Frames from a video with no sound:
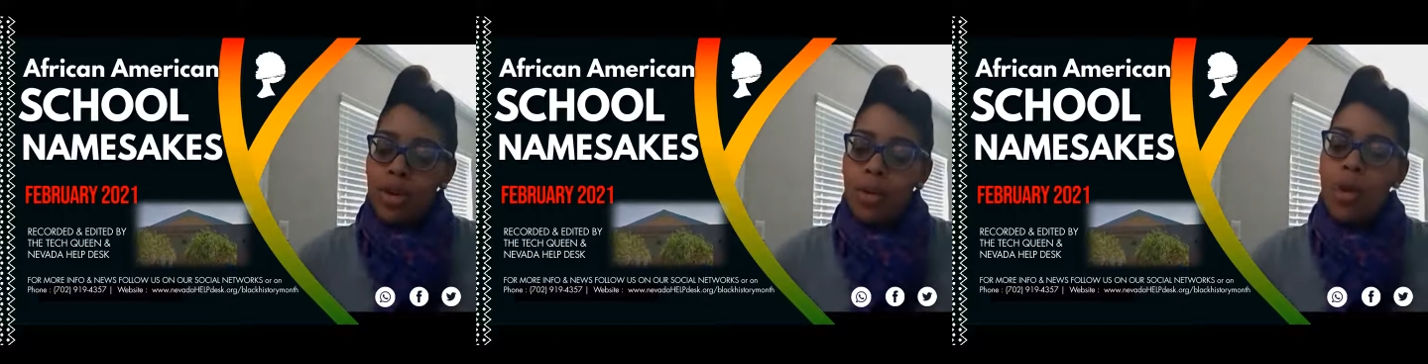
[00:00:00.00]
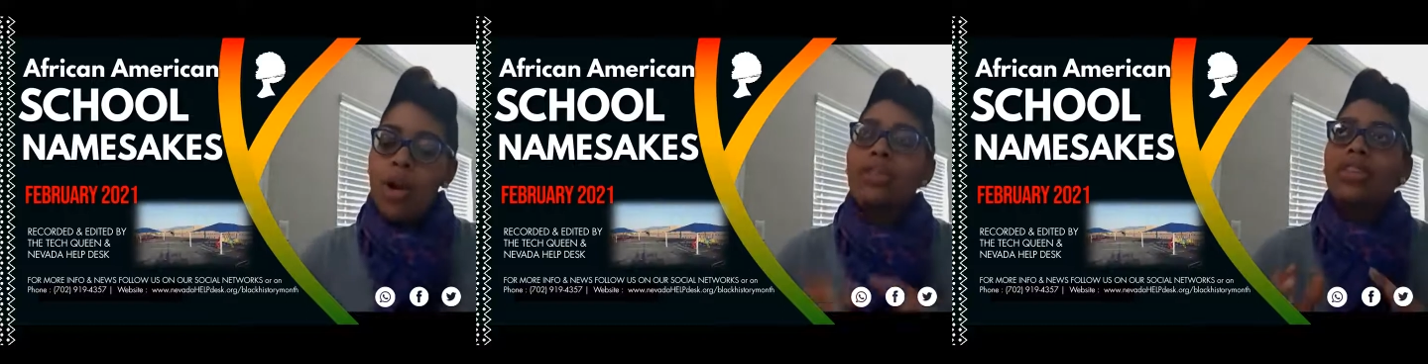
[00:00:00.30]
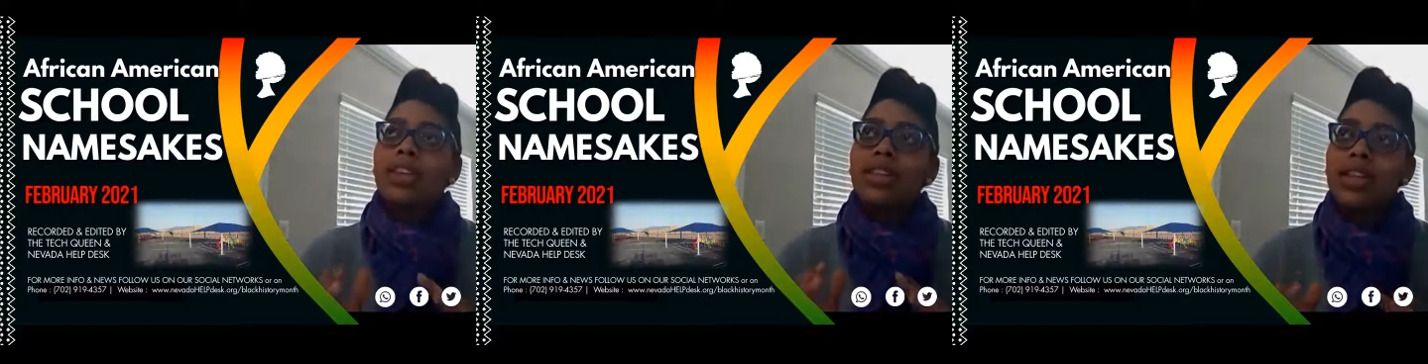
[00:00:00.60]
One of
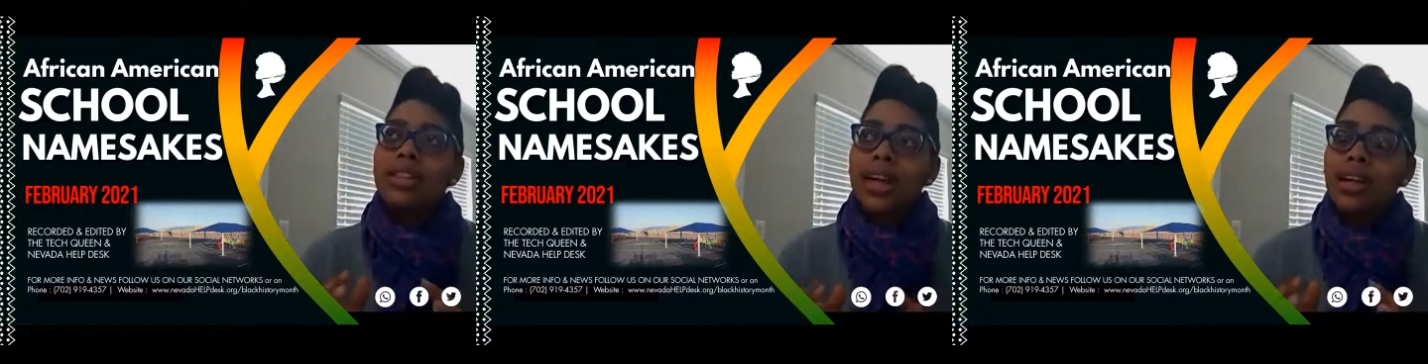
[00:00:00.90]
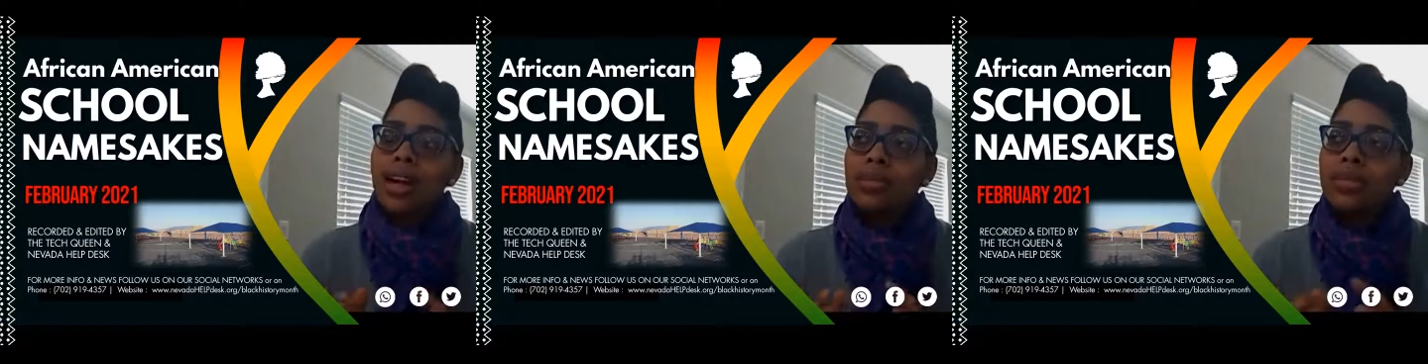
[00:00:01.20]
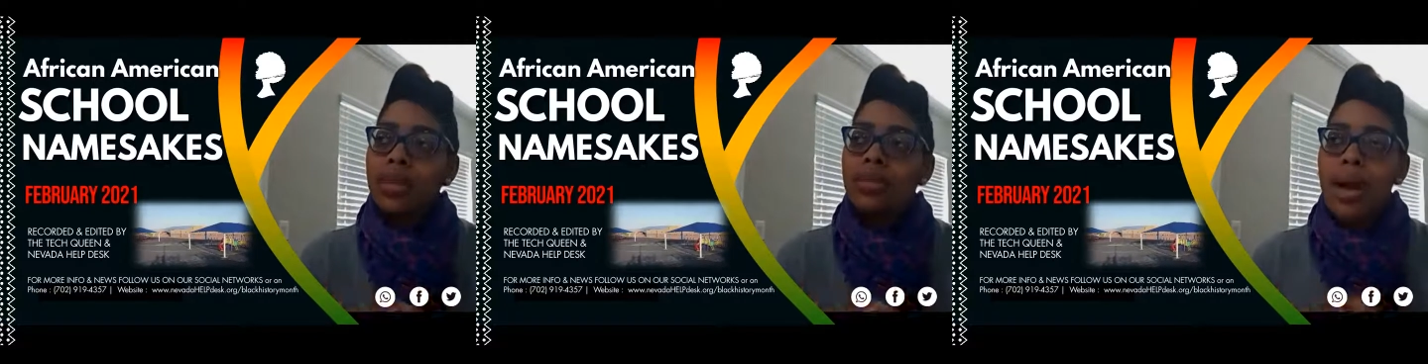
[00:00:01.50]
the things that
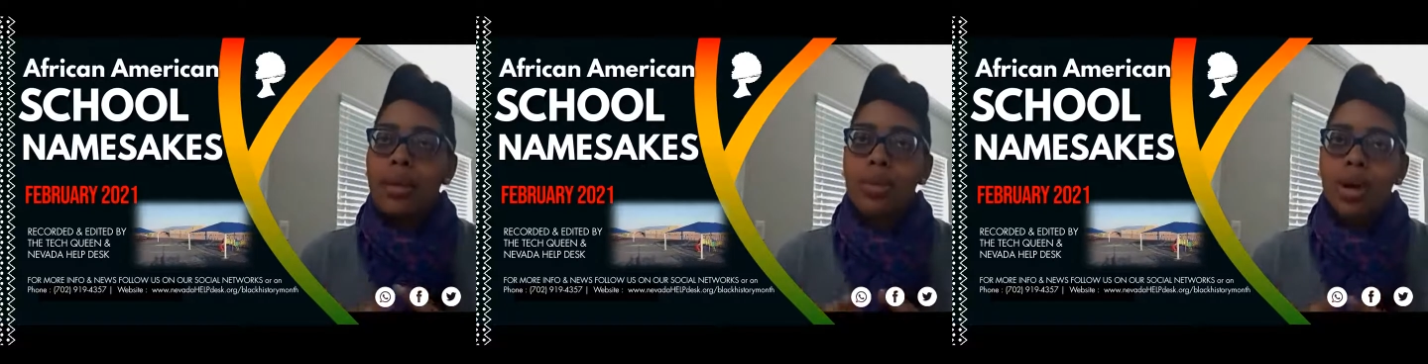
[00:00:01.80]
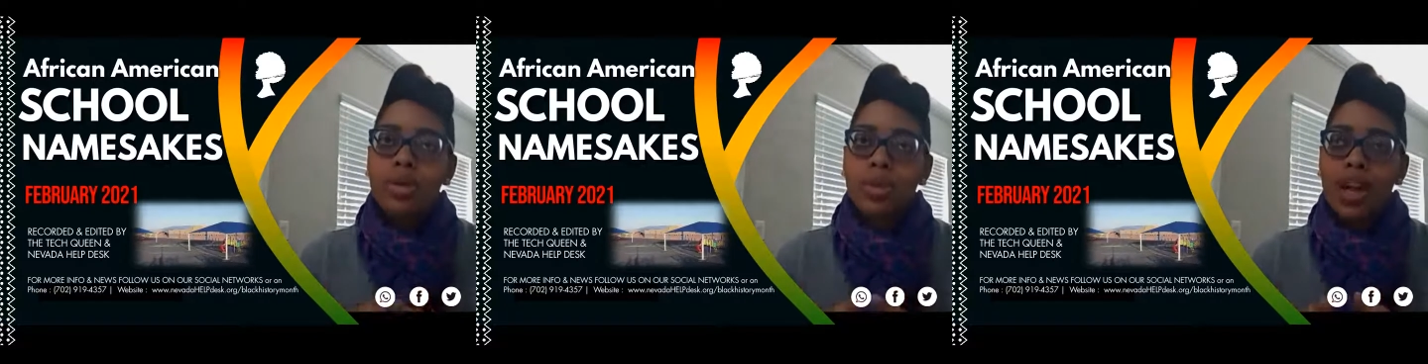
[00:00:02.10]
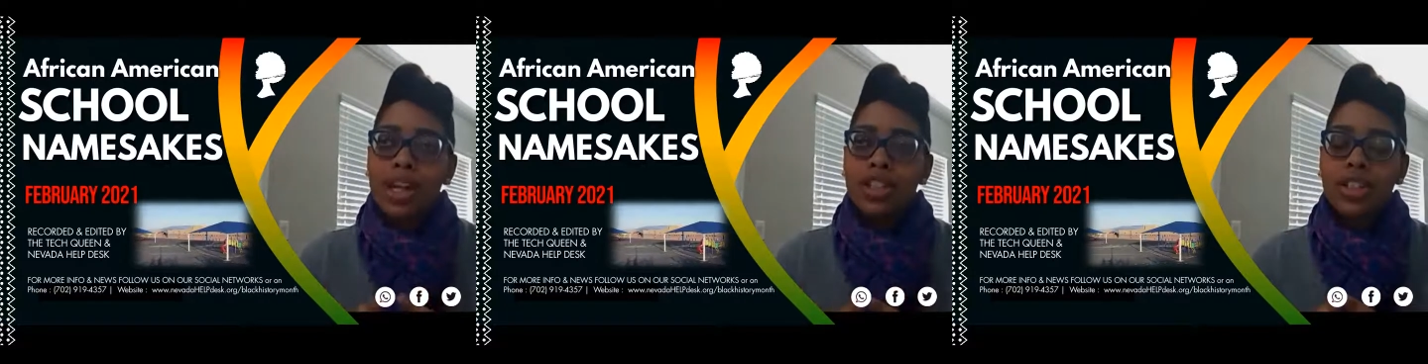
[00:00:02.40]
comes to mind most when
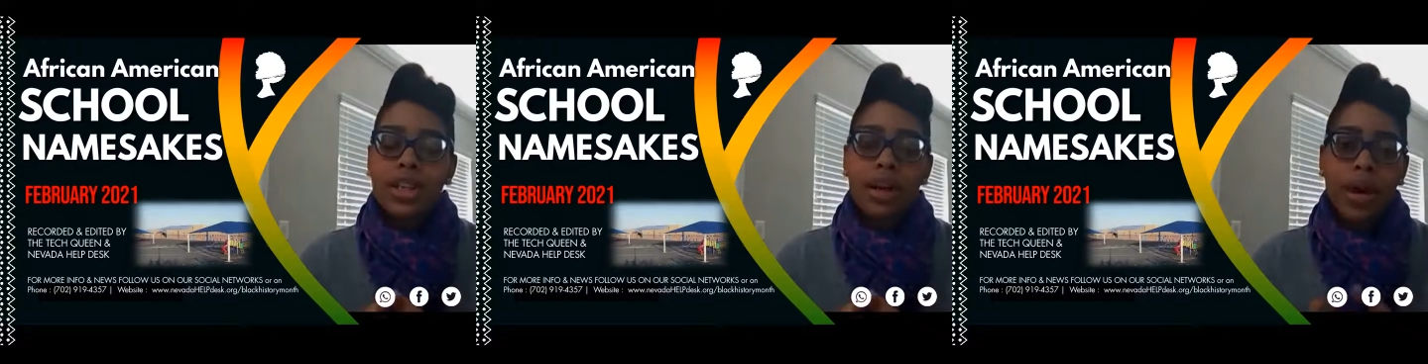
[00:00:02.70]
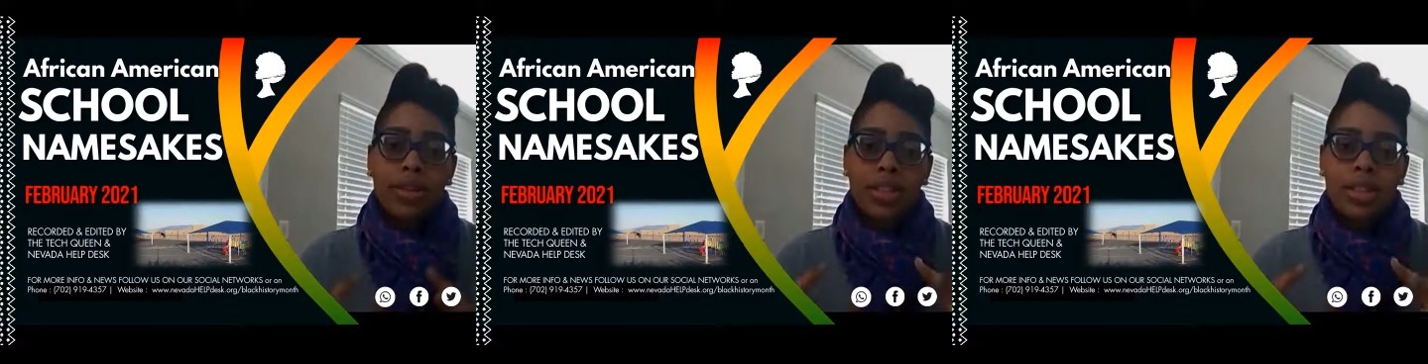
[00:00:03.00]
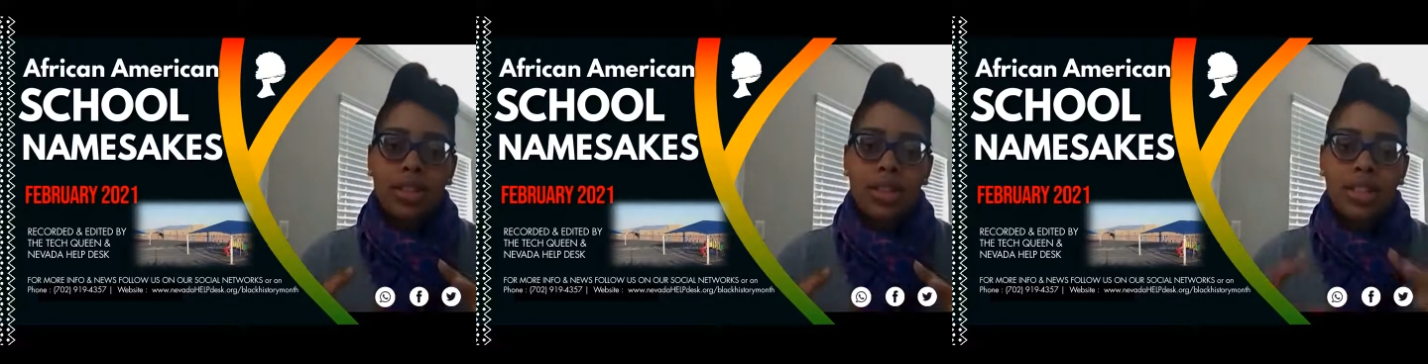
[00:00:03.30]
I just think about
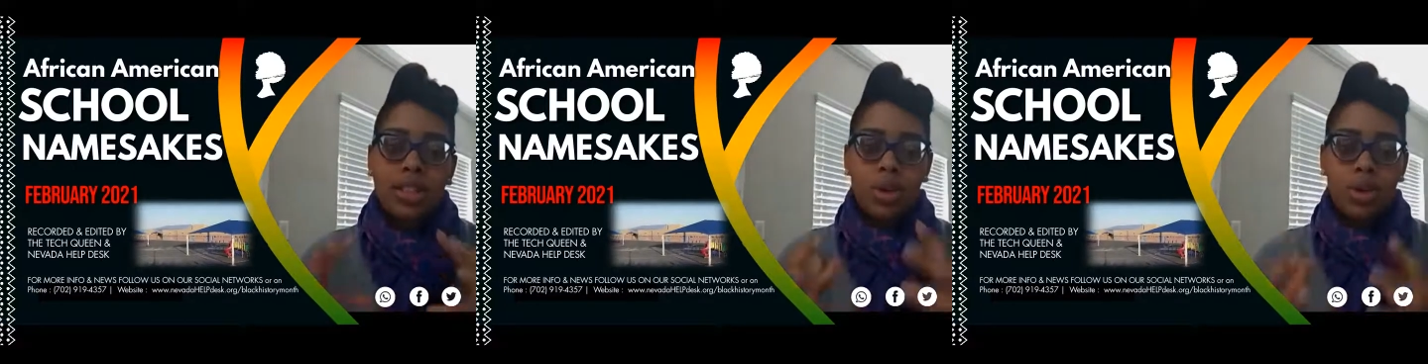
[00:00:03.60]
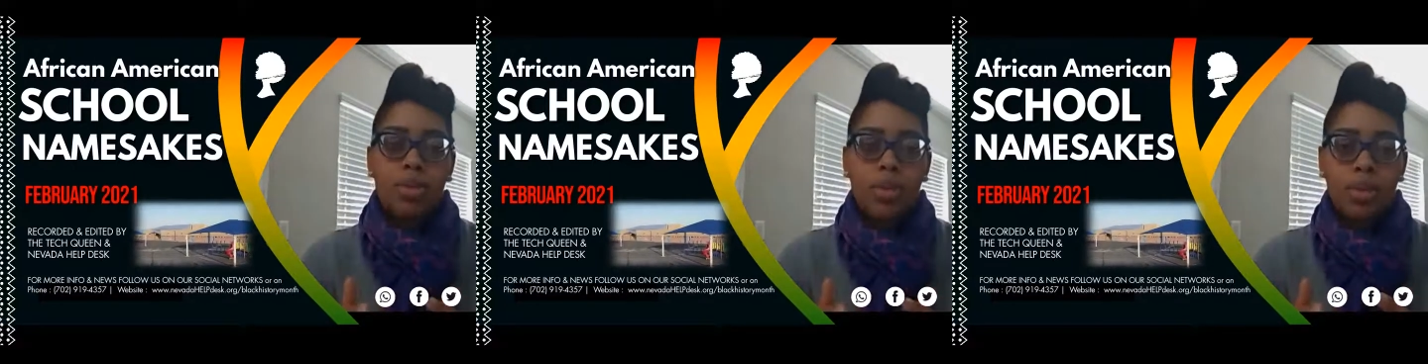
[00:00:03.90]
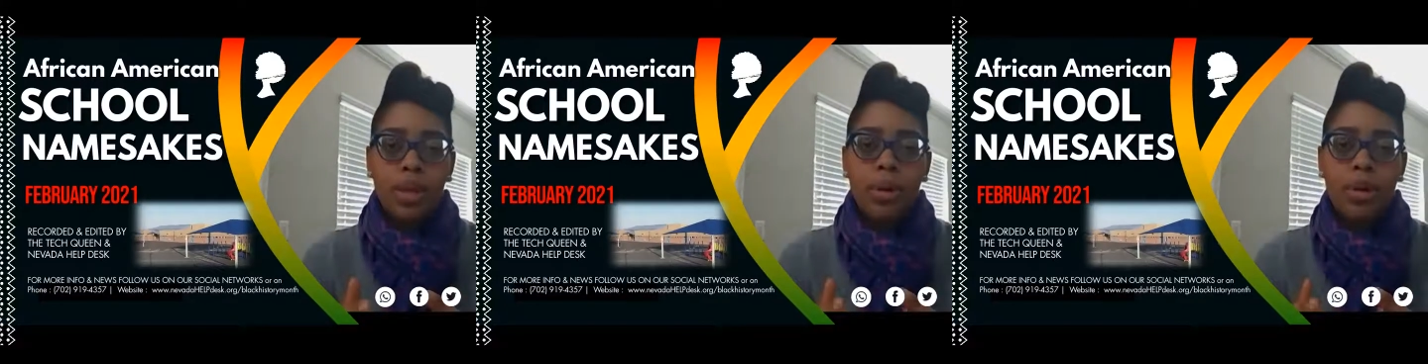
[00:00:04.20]
this group of
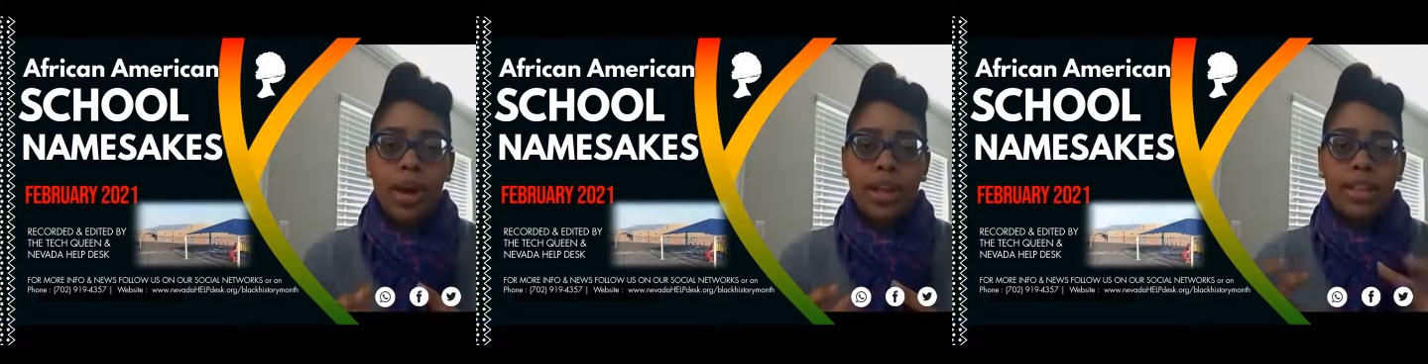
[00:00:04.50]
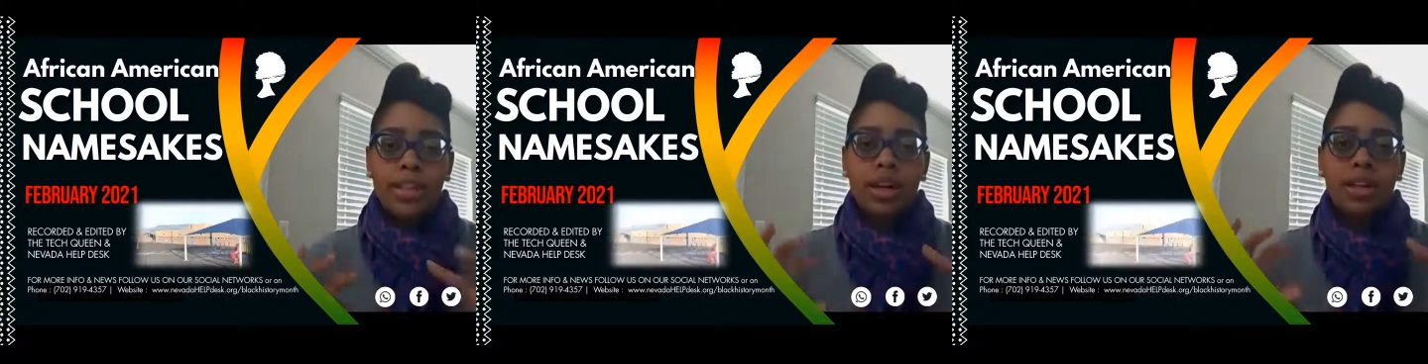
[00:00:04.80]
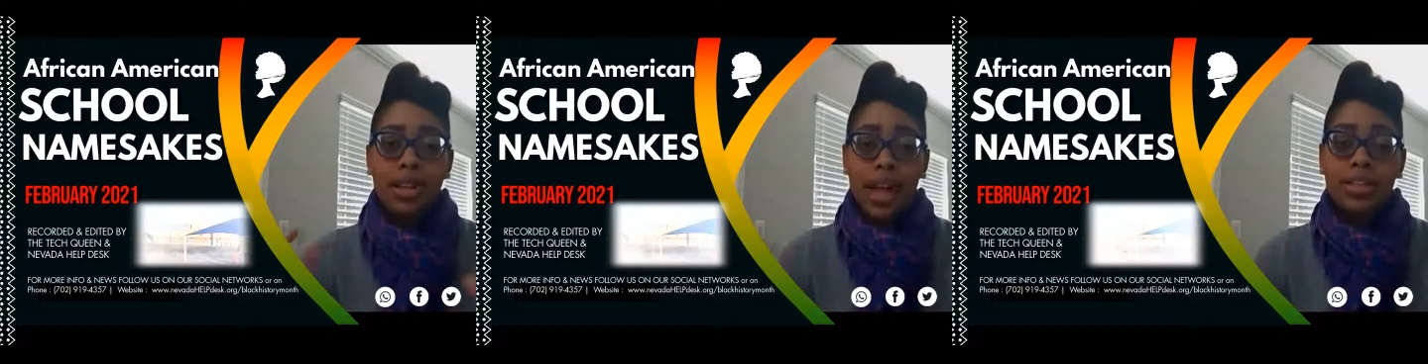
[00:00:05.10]
people and this
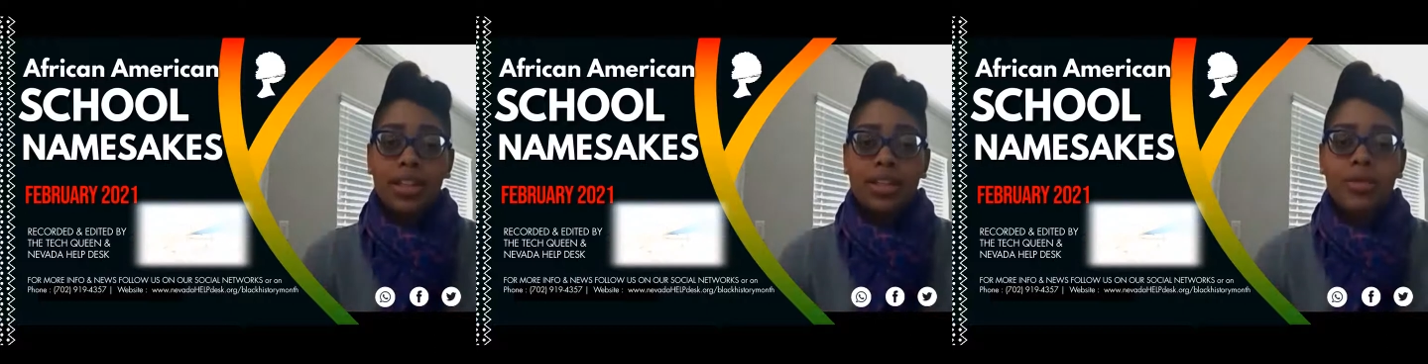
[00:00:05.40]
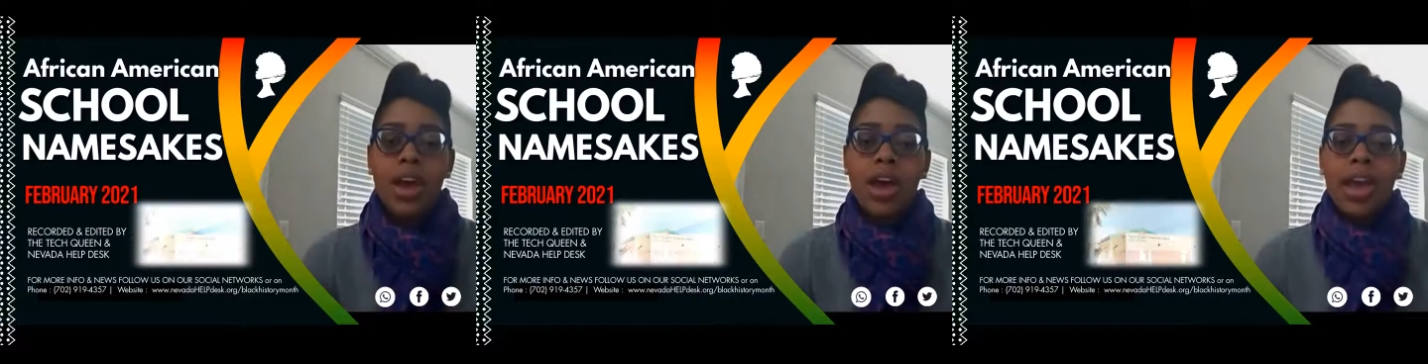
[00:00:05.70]
collective,